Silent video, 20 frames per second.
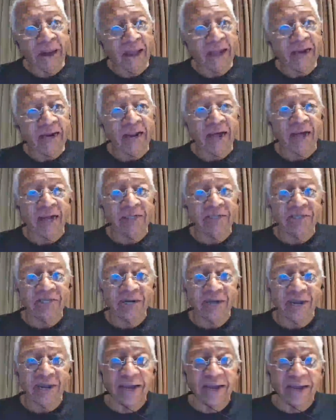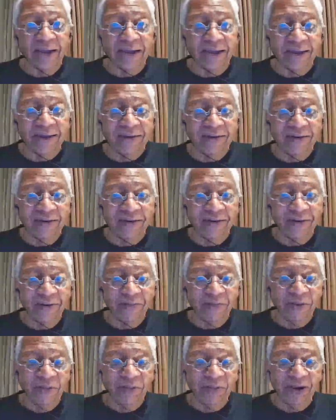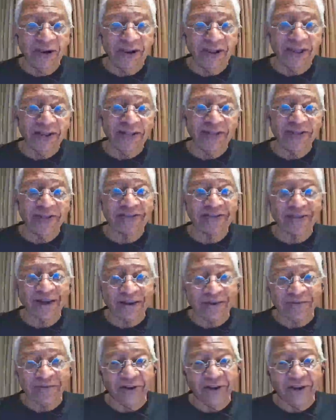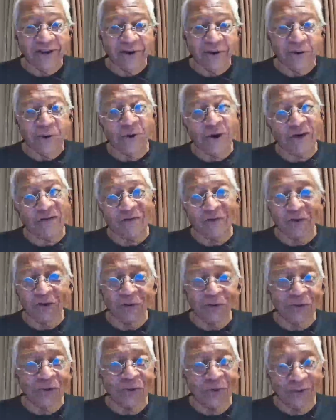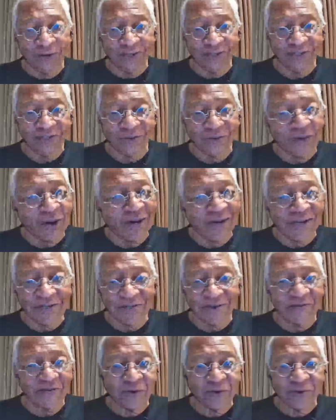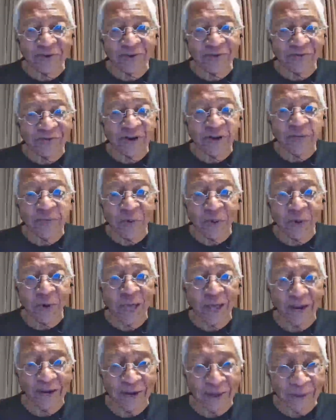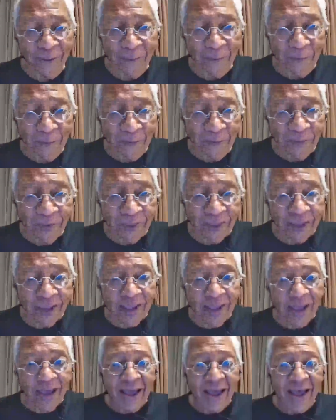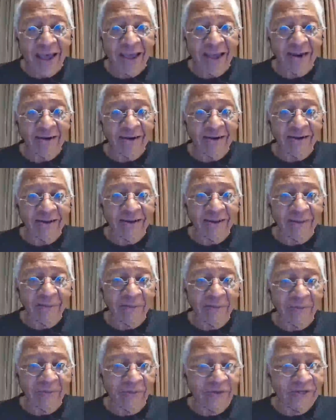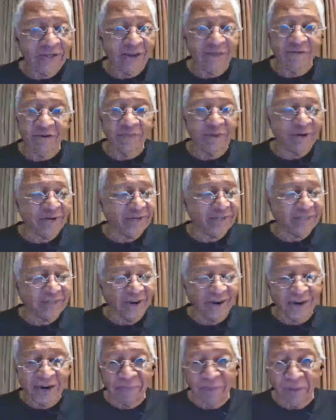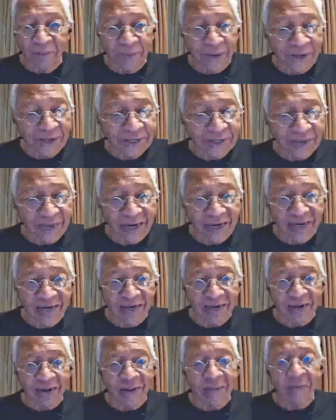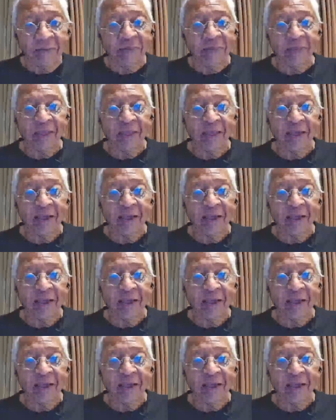by and large, people in this country know her for two reasons. One is, of course, the film Udan, and which everybody still remembers, and a